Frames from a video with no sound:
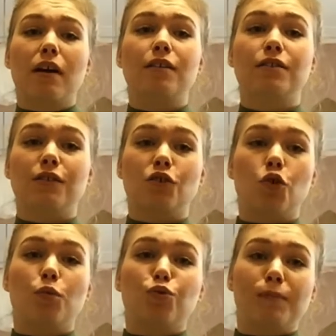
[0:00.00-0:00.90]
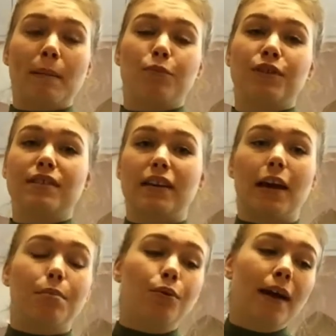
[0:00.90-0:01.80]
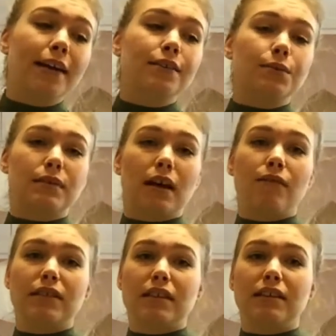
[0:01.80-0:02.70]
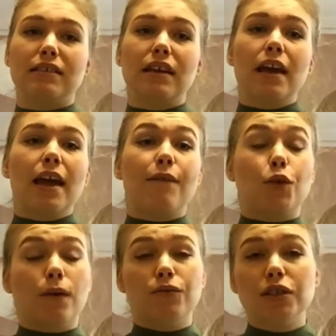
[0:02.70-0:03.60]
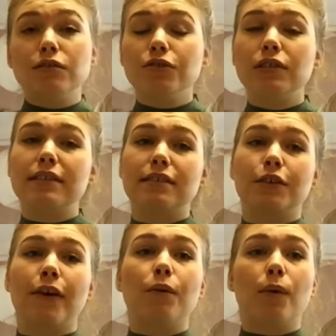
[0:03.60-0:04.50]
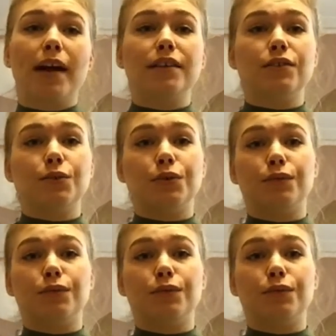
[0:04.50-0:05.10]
can't do the normal Remembrance Day parades or services, if you have children, it's a great way to sort